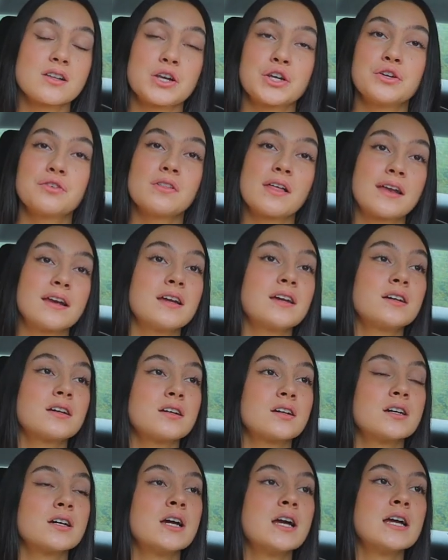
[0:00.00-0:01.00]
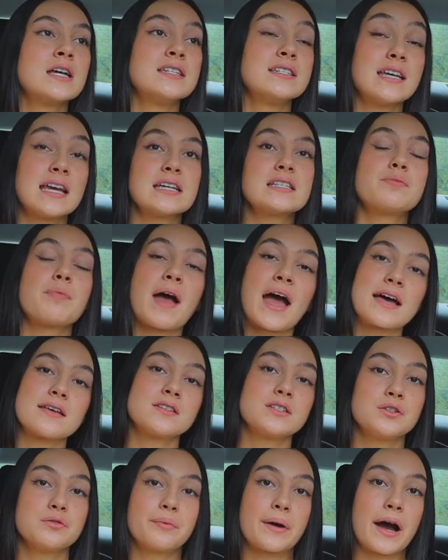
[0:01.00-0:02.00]
Are you letting your days
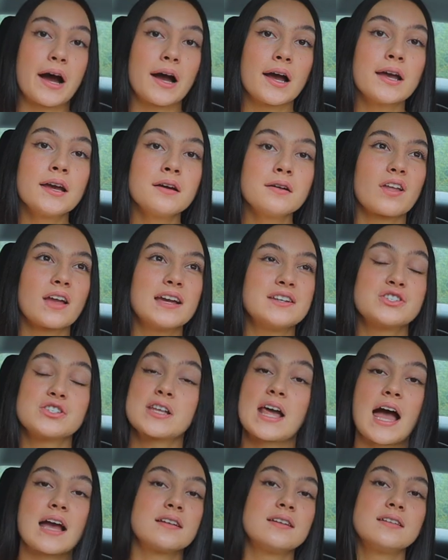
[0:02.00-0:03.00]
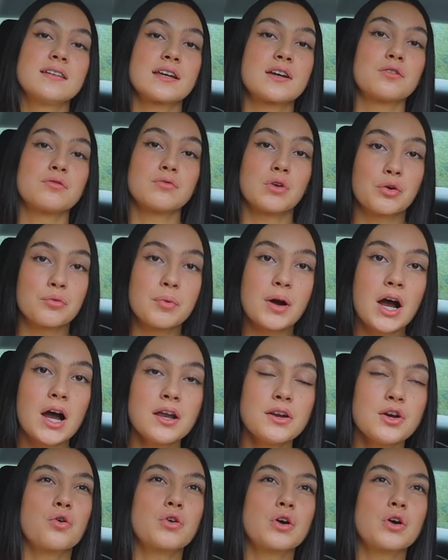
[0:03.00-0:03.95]
pass you by and just acting like a robot?